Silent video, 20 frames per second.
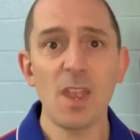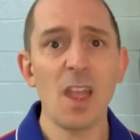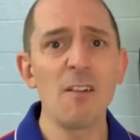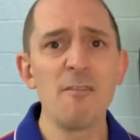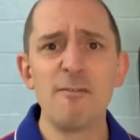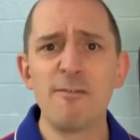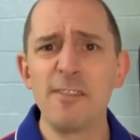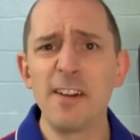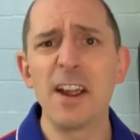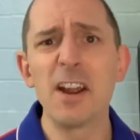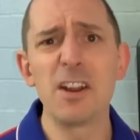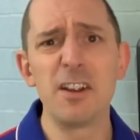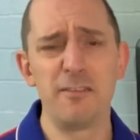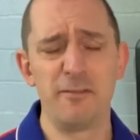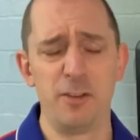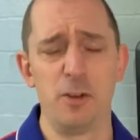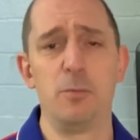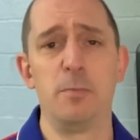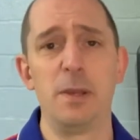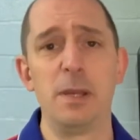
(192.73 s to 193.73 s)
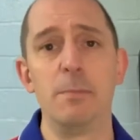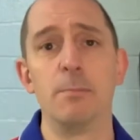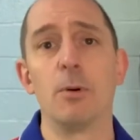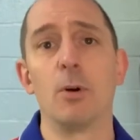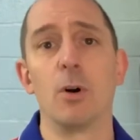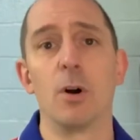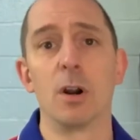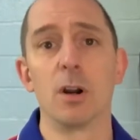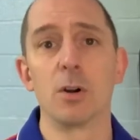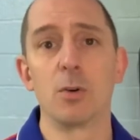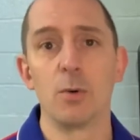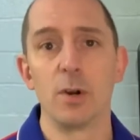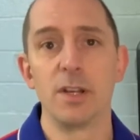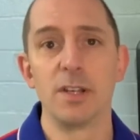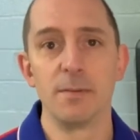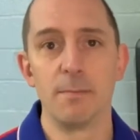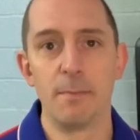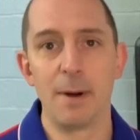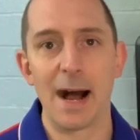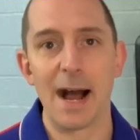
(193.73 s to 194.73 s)
Very few people are going
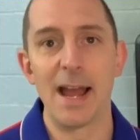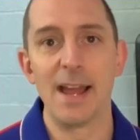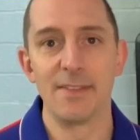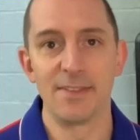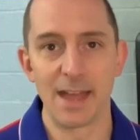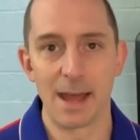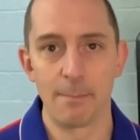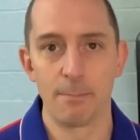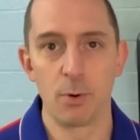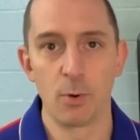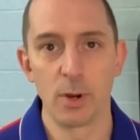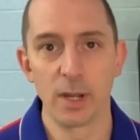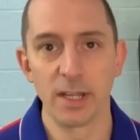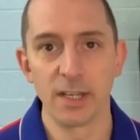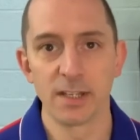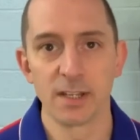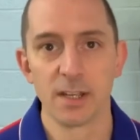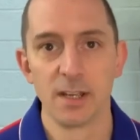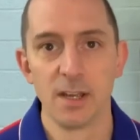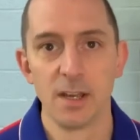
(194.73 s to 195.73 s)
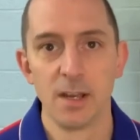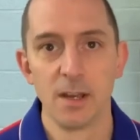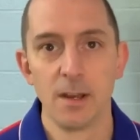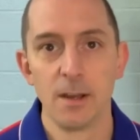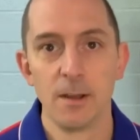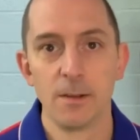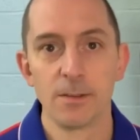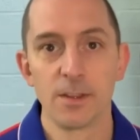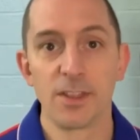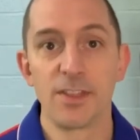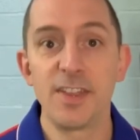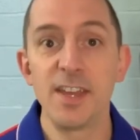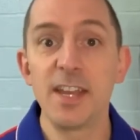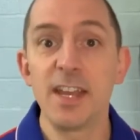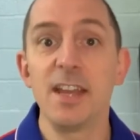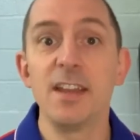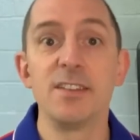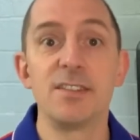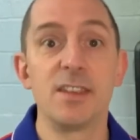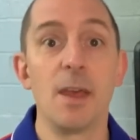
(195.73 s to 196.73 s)
to buy at that point. The thing
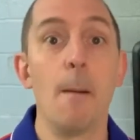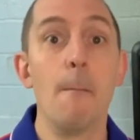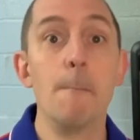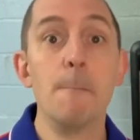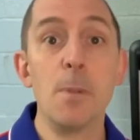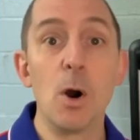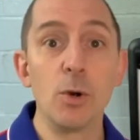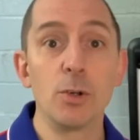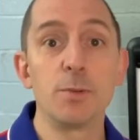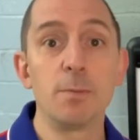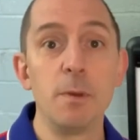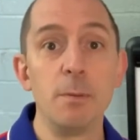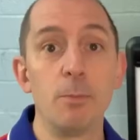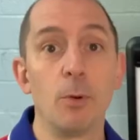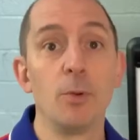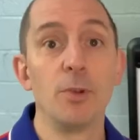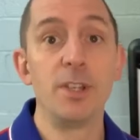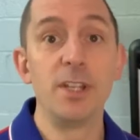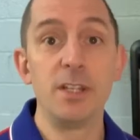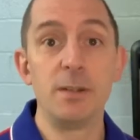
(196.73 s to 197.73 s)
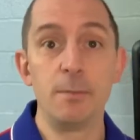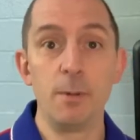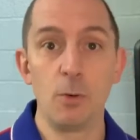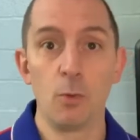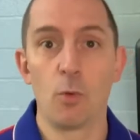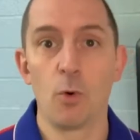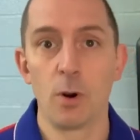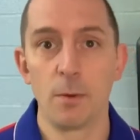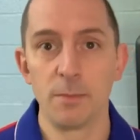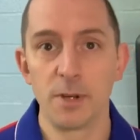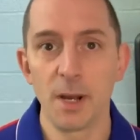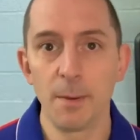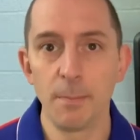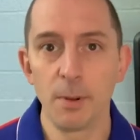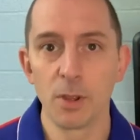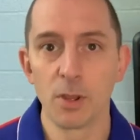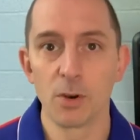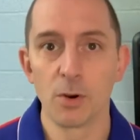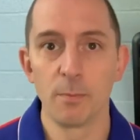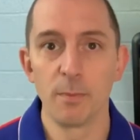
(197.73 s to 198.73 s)
is that most people need to be warmed up a
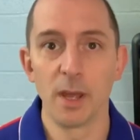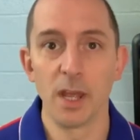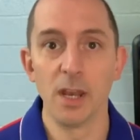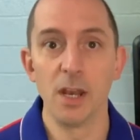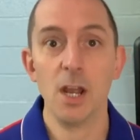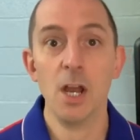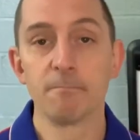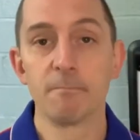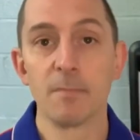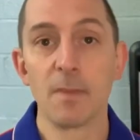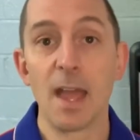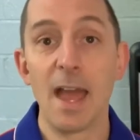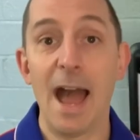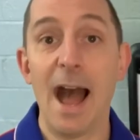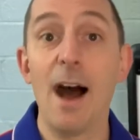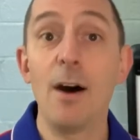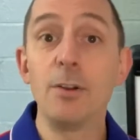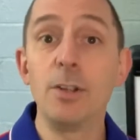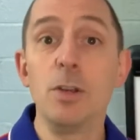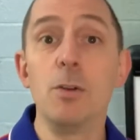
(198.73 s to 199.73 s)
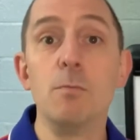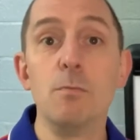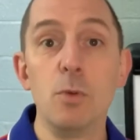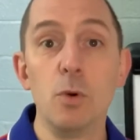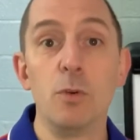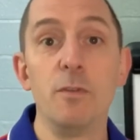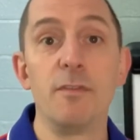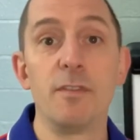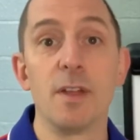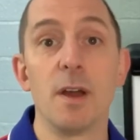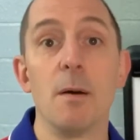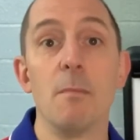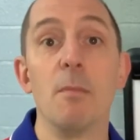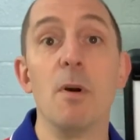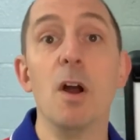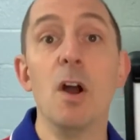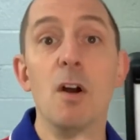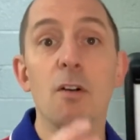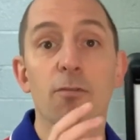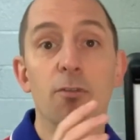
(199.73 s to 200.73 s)
little bit. How do you move them
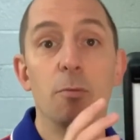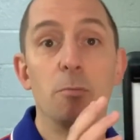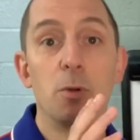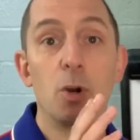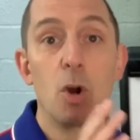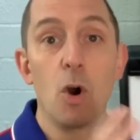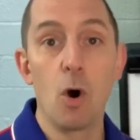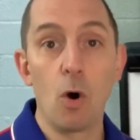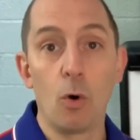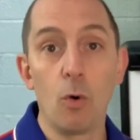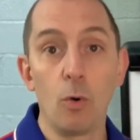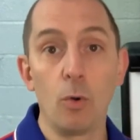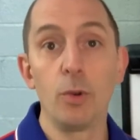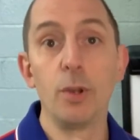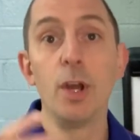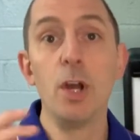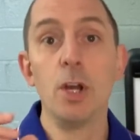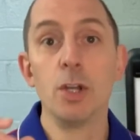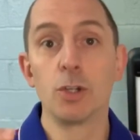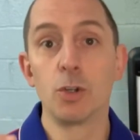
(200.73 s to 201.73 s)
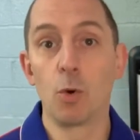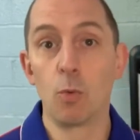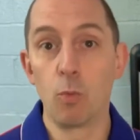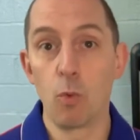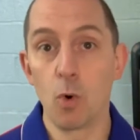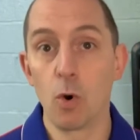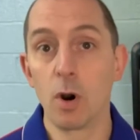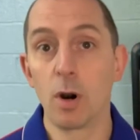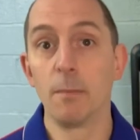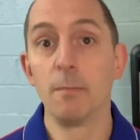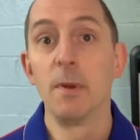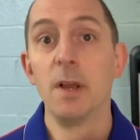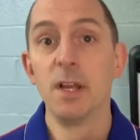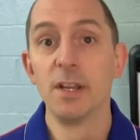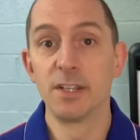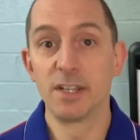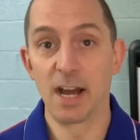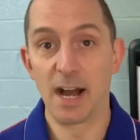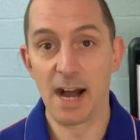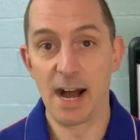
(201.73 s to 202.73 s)
from cold to warm
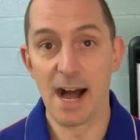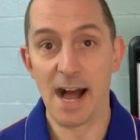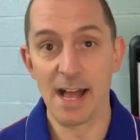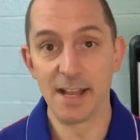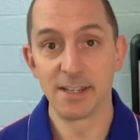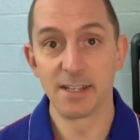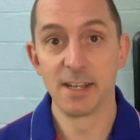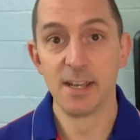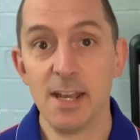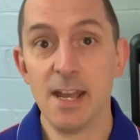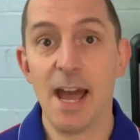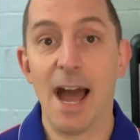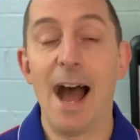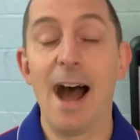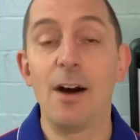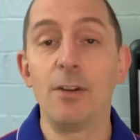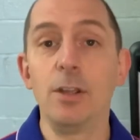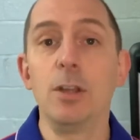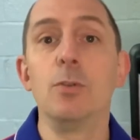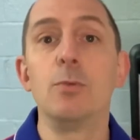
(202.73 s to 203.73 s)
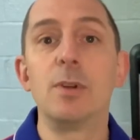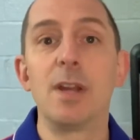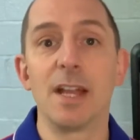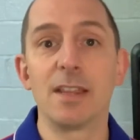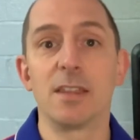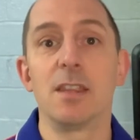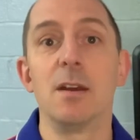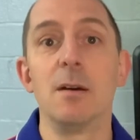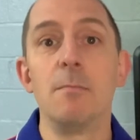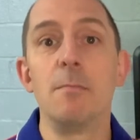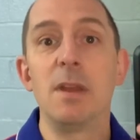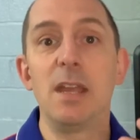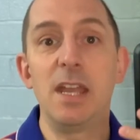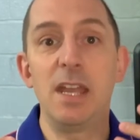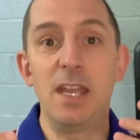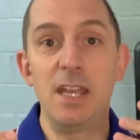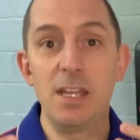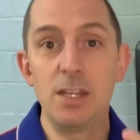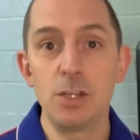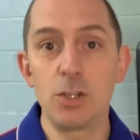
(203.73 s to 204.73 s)
to hot? How do you get them
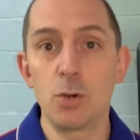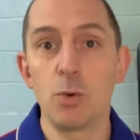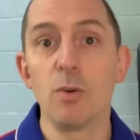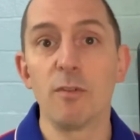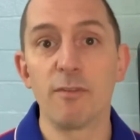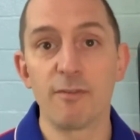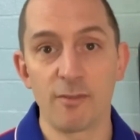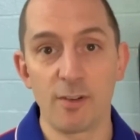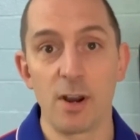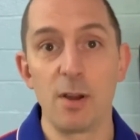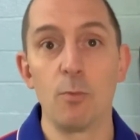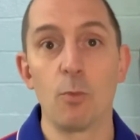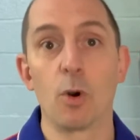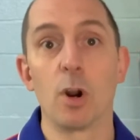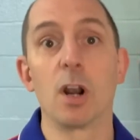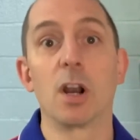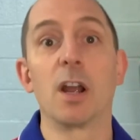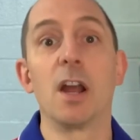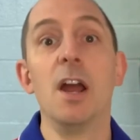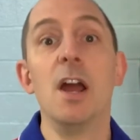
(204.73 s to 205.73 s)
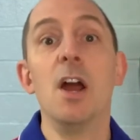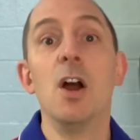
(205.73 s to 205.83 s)
into a framework